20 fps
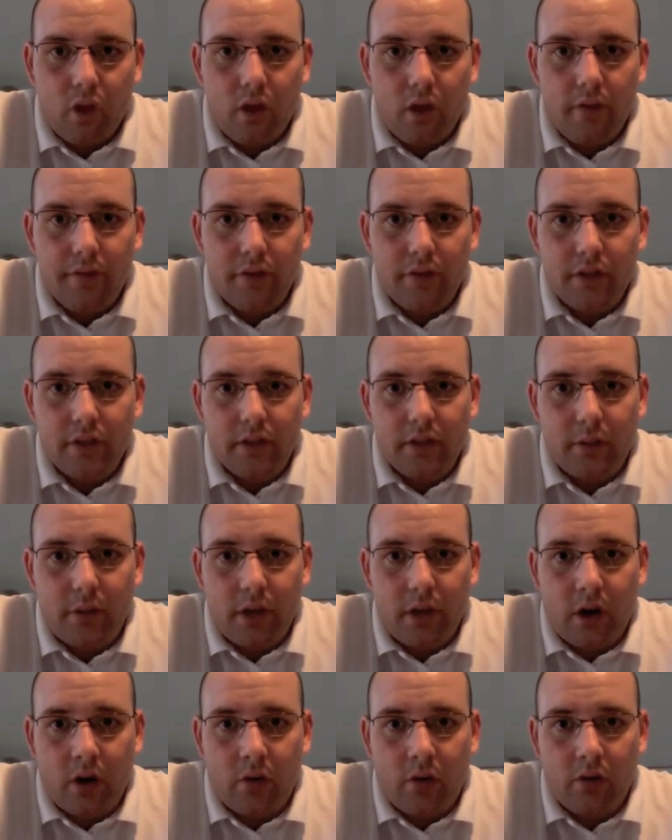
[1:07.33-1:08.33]
First thing we
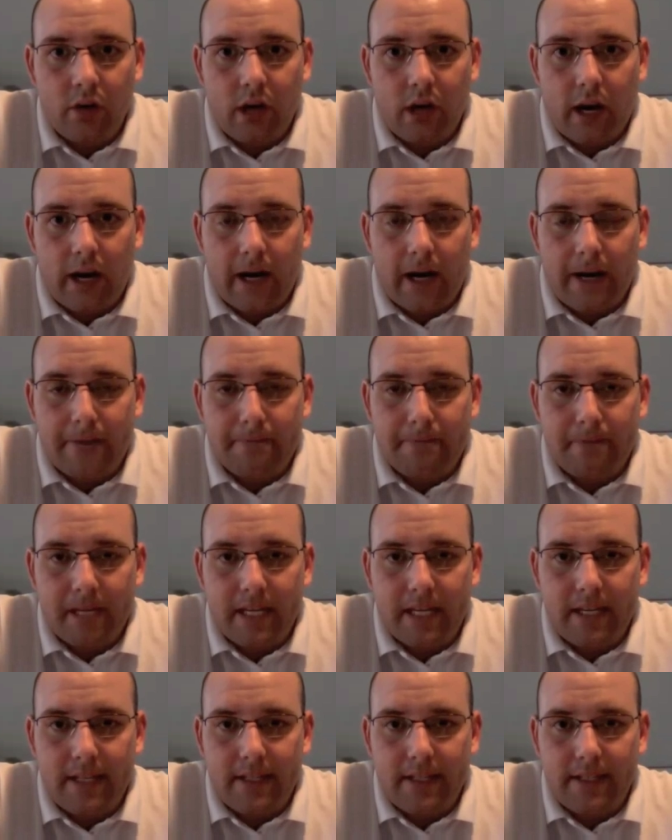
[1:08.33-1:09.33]
know
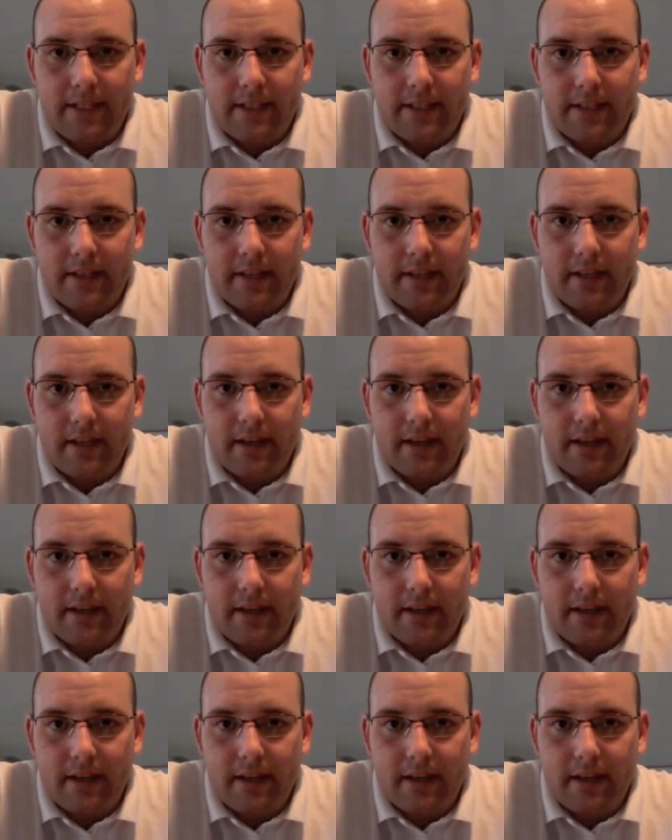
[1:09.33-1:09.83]
is